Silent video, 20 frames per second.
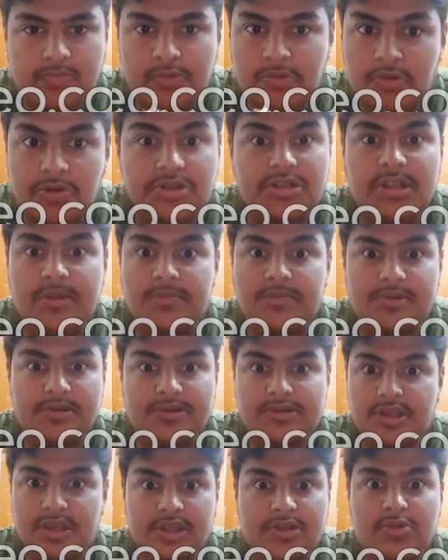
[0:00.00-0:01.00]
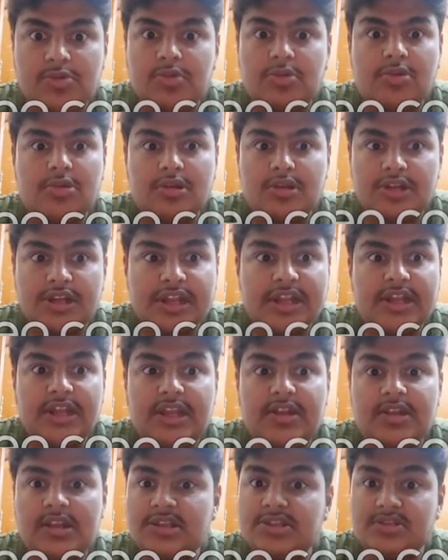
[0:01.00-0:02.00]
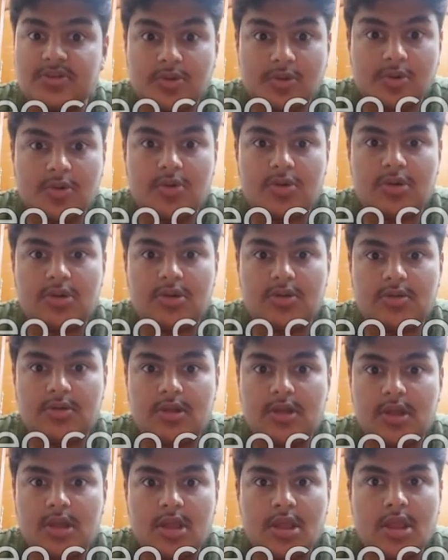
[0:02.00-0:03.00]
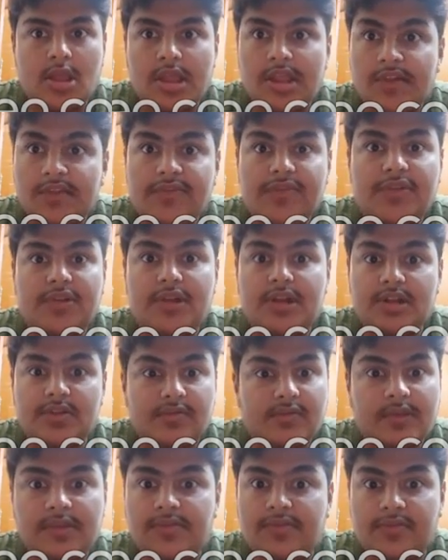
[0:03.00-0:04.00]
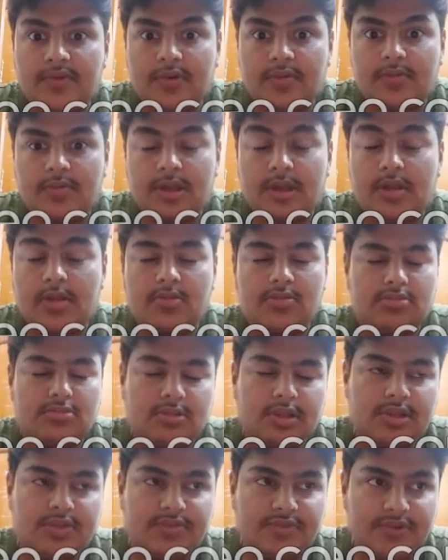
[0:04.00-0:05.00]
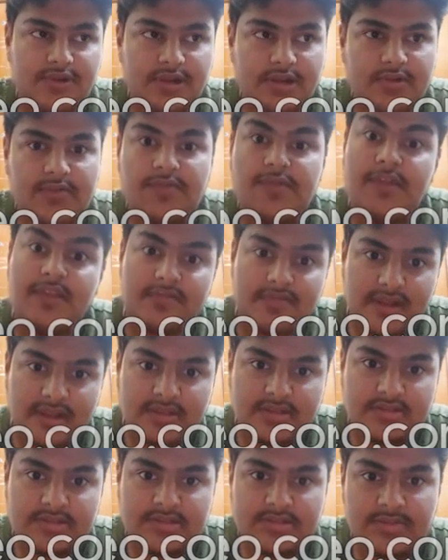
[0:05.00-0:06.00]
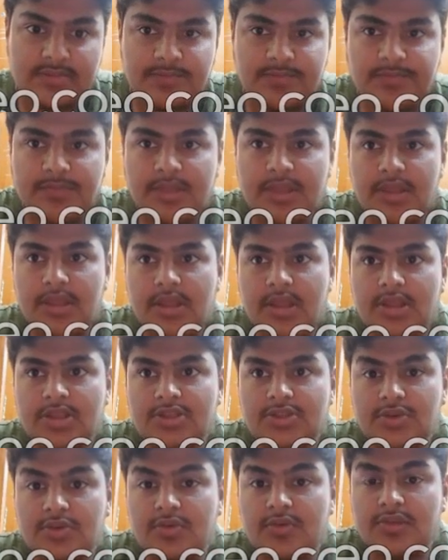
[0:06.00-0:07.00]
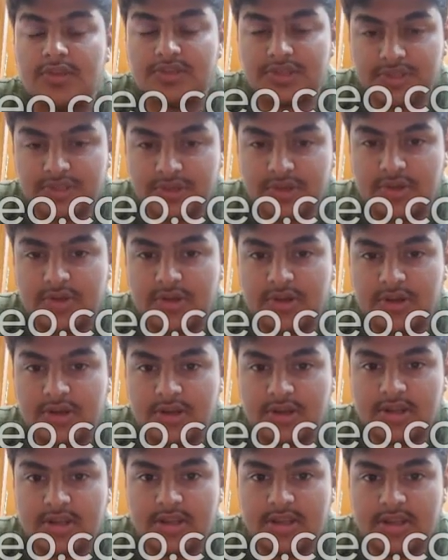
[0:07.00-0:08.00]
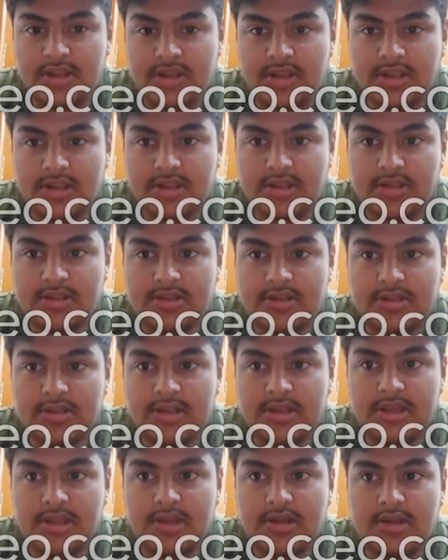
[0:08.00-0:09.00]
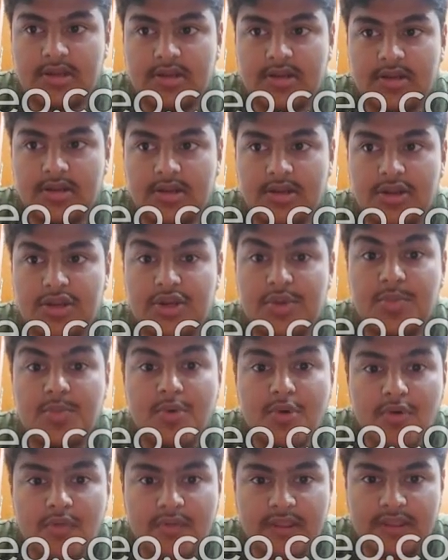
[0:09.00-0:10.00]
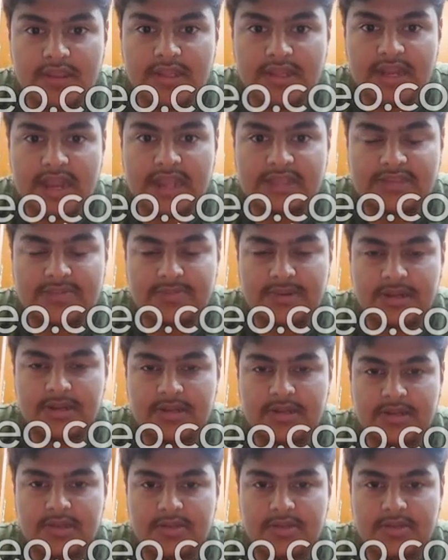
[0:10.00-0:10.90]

good temperature. It could radiate its own infrared infrared wavelengths. So over here, they are removing that aspect